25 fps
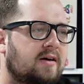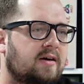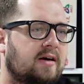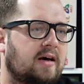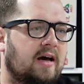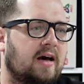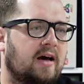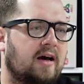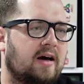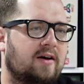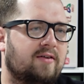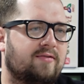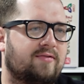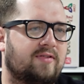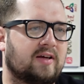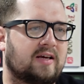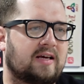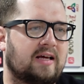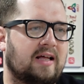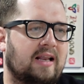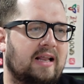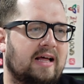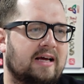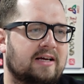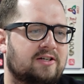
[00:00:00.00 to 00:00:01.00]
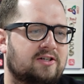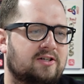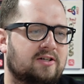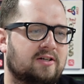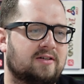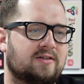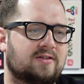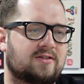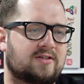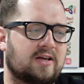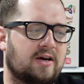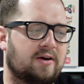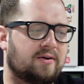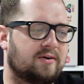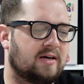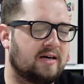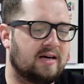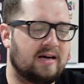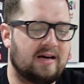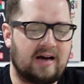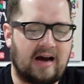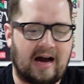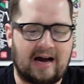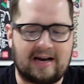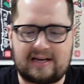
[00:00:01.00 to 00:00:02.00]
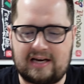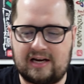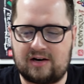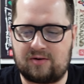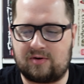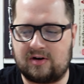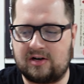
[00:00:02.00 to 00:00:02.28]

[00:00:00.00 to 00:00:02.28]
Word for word: uh, of the collection. So I kind of